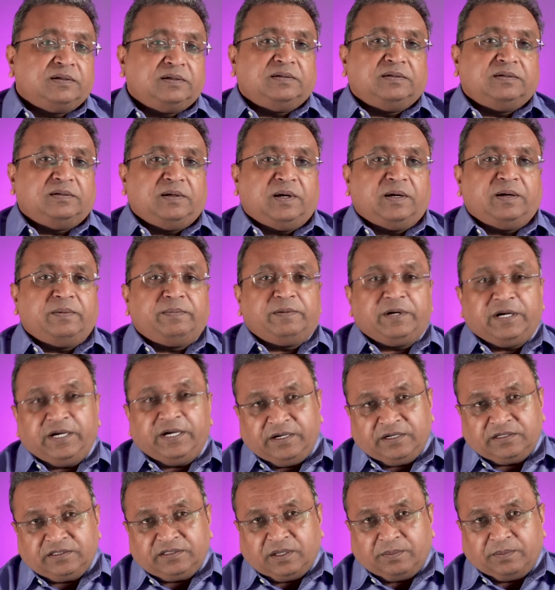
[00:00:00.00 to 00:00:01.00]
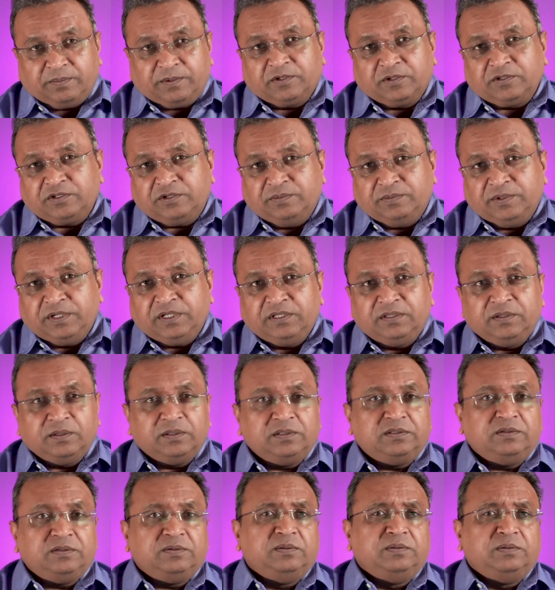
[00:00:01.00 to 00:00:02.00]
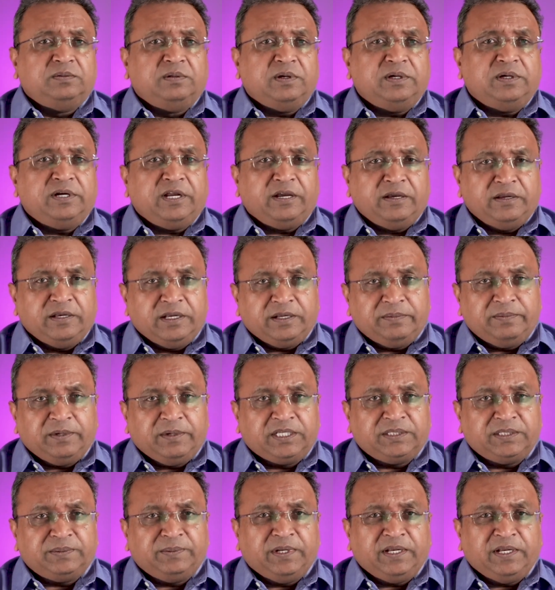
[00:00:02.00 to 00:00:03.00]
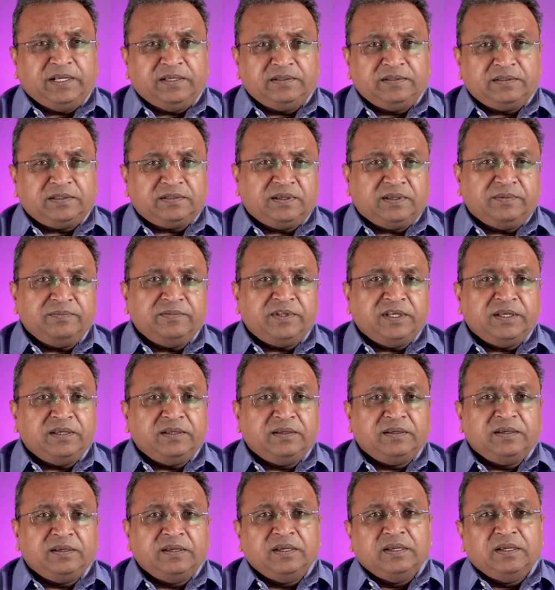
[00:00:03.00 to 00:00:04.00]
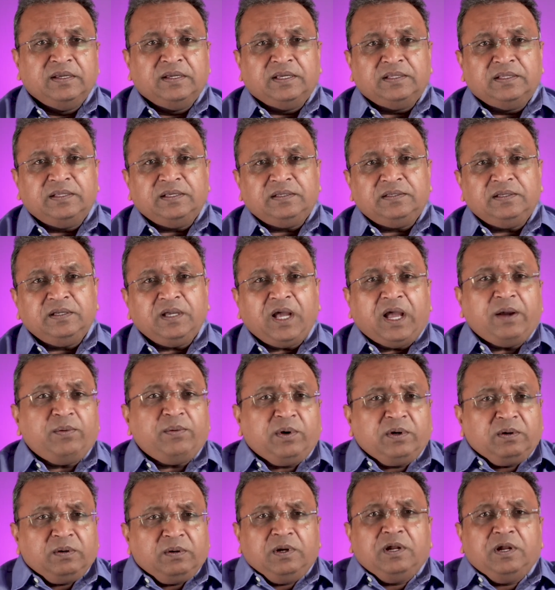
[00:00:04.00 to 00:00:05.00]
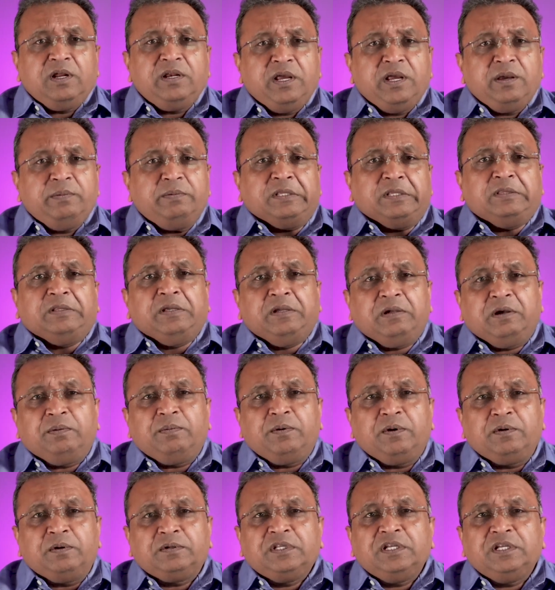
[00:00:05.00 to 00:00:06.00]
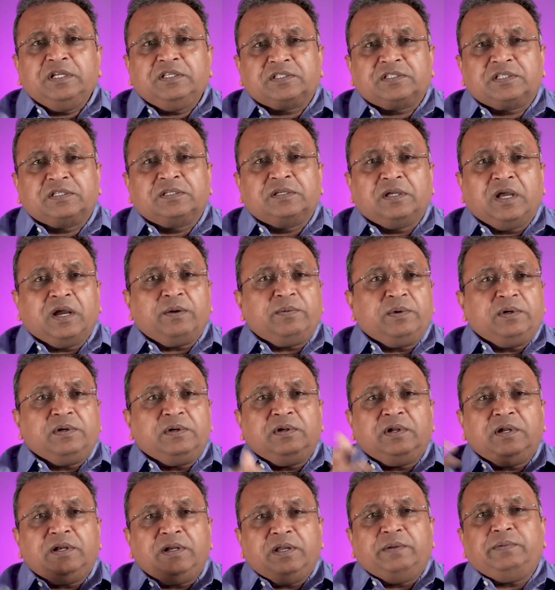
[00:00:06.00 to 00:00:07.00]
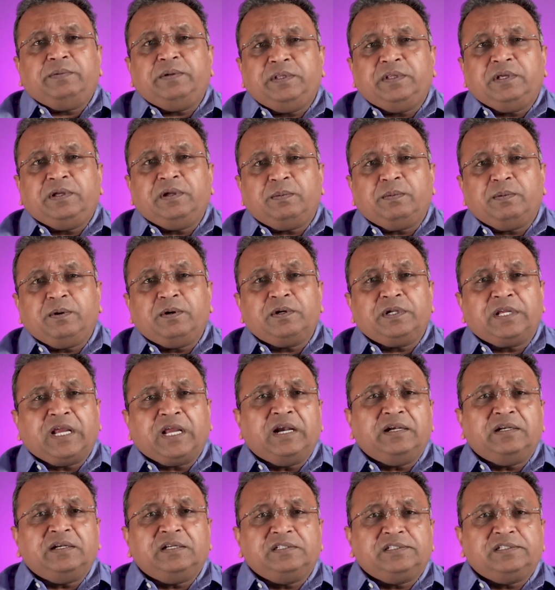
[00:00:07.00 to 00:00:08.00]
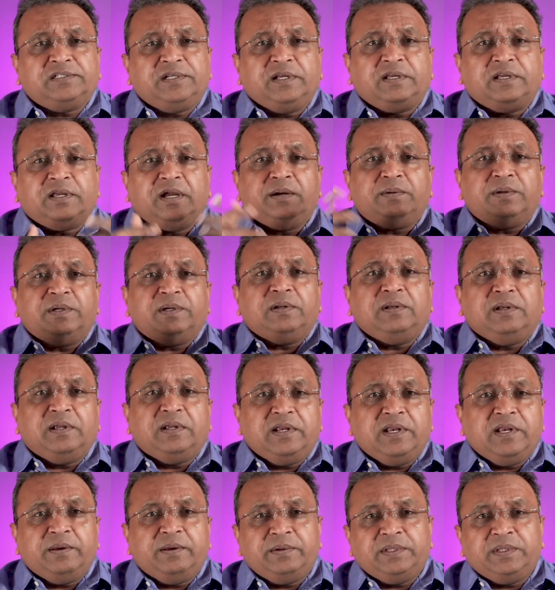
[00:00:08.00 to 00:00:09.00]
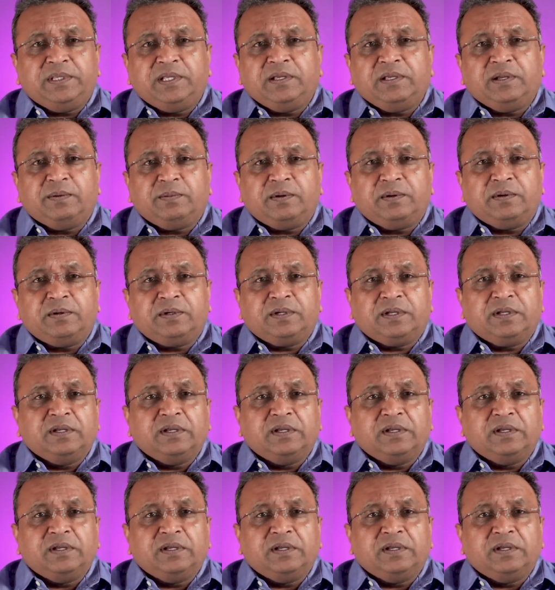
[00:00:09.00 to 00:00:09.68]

a lot of traders approach me, those who don't have enough experience or something, and they say, I want to learn everything about this. I want to learn everything about candlestick. I want to learn everything about